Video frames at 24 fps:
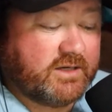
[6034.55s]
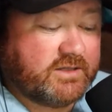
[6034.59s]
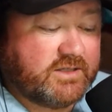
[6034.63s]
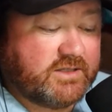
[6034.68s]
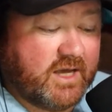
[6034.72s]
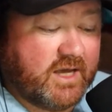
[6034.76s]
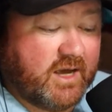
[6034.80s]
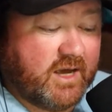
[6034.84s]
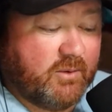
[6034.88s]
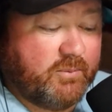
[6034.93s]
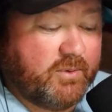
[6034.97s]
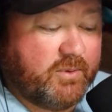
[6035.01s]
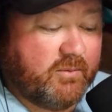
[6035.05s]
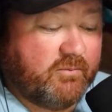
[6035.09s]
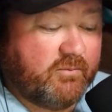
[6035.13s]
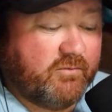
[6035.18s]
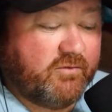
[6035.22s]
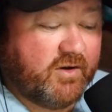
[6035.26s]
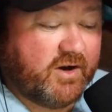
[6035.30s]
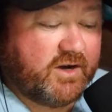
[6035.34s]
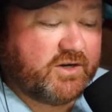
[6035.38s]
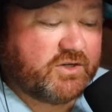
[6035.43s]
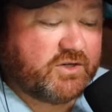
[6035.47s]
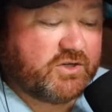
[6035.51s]
To help him
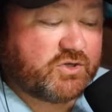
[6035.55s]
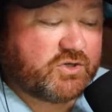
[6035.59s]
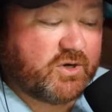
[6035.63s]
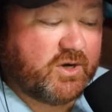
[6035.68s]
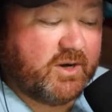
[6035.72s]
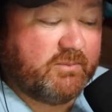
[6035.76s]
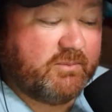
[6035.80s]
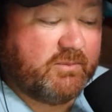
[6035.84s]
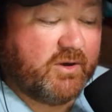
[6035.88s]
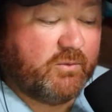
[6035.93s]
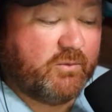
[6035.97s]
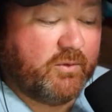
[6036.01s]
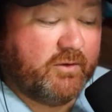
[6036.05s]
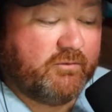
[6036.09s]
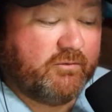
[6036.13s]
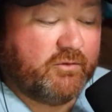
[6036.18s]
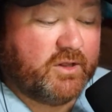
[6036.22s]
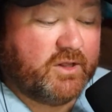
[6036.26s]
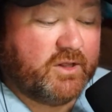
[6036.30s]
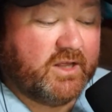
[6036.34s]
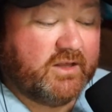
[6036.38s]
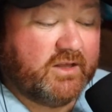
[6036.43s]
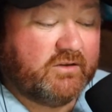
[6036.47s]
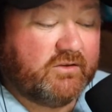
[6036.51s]
fund his treatment, we've
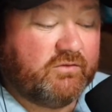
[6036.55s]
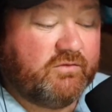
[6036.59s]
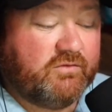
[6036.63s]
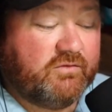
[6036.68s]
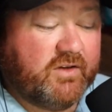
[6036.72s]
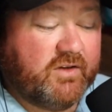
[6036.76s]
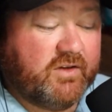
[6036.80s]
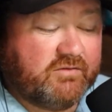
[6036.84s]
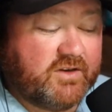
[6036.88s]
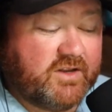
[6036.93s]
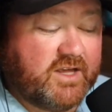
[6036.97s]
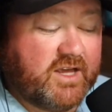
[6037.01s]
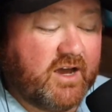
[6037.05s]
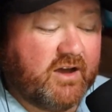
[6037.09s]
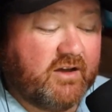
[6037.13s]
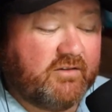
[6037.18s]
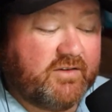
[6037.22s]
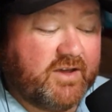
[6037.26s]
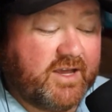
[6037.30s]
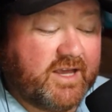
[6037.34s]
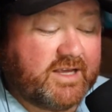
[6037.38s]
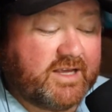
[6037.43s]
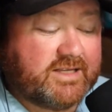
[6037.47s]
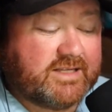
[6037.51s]
released 50
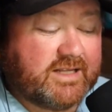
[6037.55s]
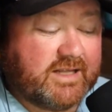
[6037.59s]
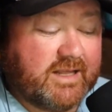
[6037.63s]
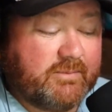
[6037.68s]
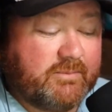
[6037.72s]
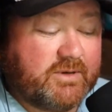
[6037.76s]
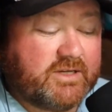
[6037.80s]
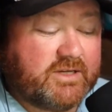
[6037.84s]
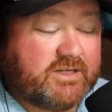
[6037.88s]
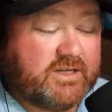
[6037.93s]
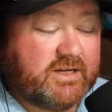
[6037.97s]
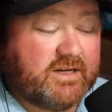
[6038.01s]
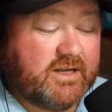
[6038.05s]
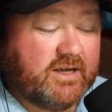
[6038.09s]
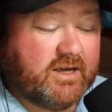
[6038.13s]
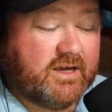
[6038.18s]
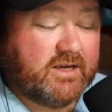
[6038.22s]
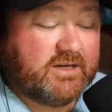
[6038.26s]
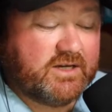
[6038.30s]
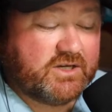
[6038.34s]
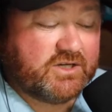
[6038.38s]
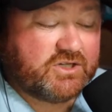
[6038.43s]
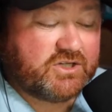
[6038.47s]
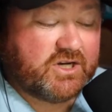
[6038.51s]
of his limited
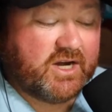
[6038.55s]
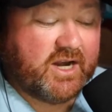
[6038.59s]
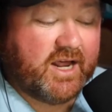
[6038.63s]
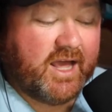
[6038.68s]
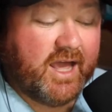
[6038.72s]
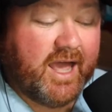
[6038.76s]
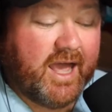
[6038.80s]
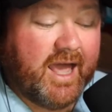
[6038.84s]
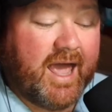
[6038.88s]
edition